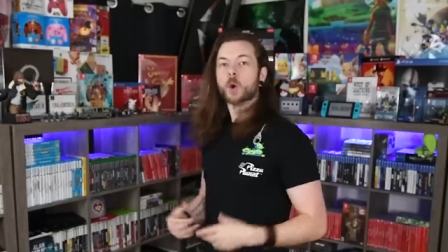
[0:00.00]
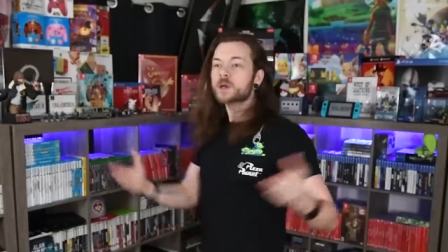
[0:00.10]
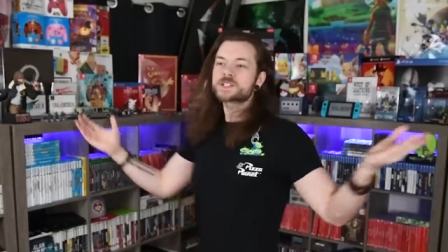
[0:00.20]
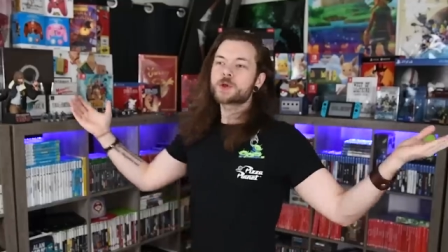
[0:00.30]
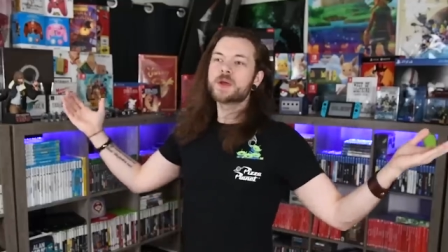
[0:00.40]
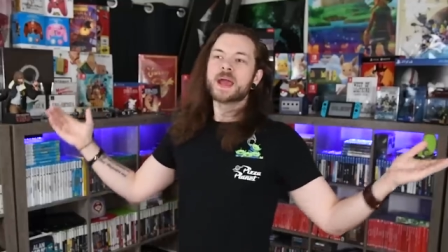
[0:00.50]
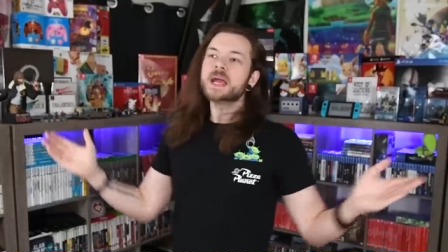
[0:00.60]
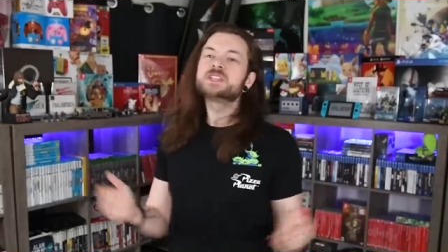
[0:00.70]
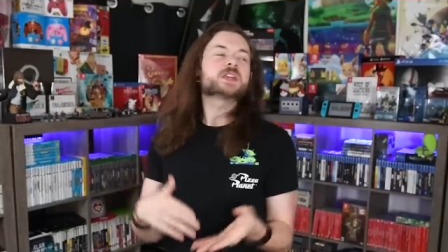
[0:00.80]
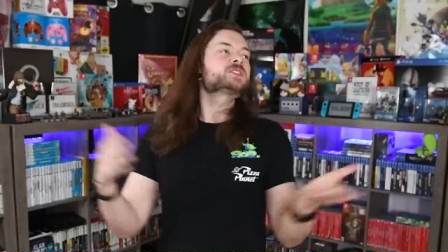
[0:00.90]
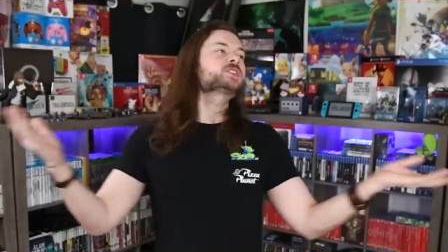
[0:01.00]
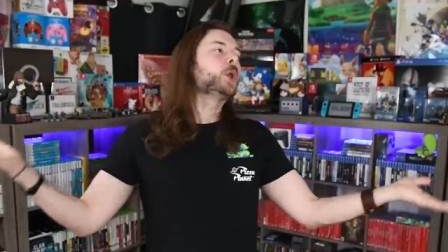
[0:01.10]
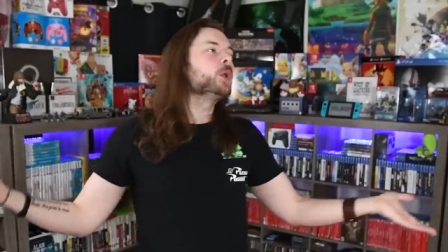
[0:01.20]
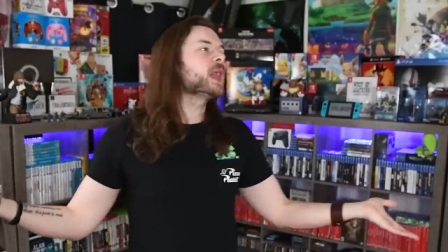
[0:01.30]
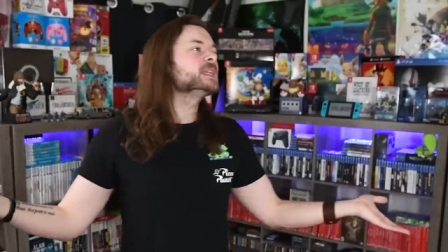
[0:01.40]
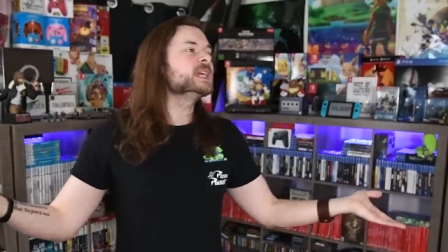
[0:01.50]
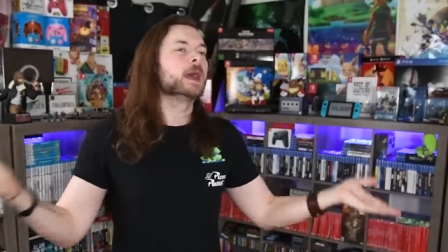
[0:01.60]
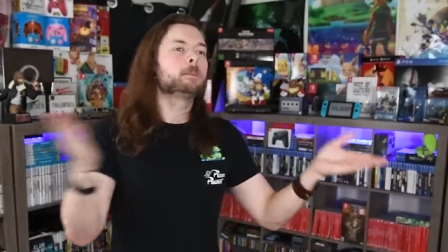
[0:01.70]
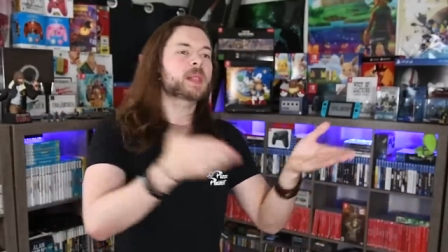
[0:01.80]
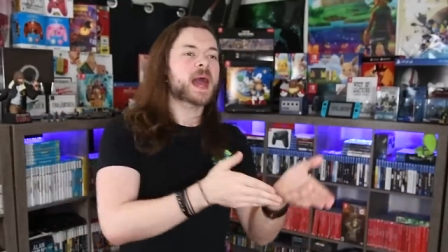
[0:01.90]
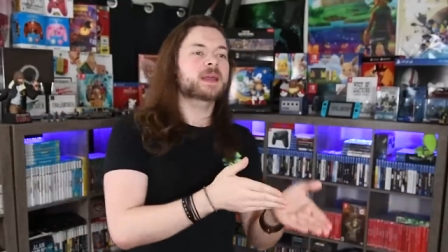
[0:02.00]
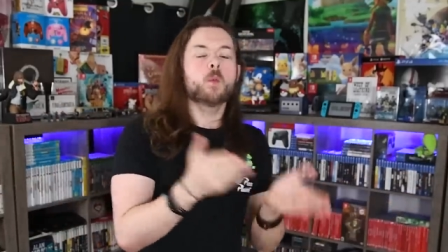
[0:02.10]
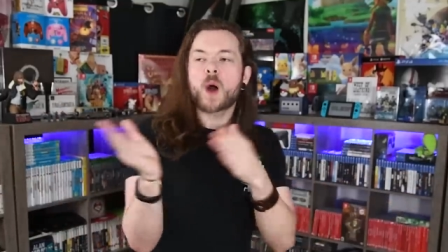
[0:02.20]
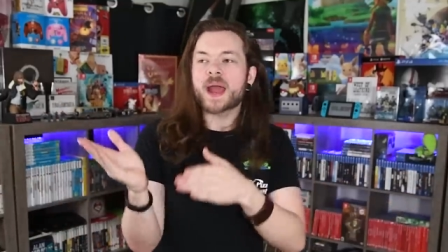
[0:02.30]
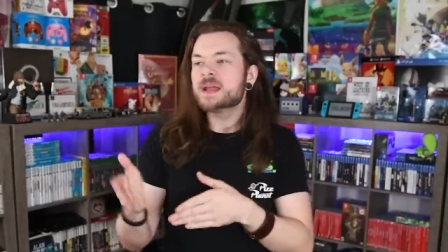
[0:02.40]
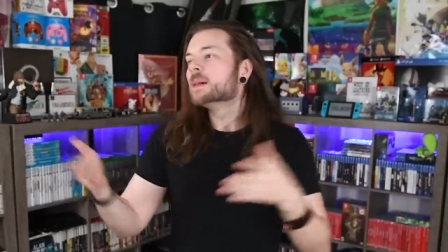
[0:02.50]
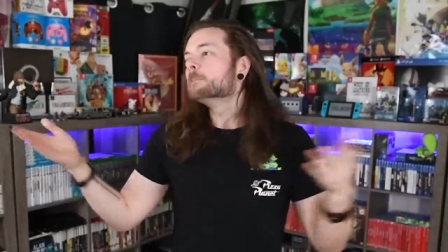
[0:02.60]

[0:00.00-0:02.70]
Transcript: Also, it's just a cool idea. Black and white,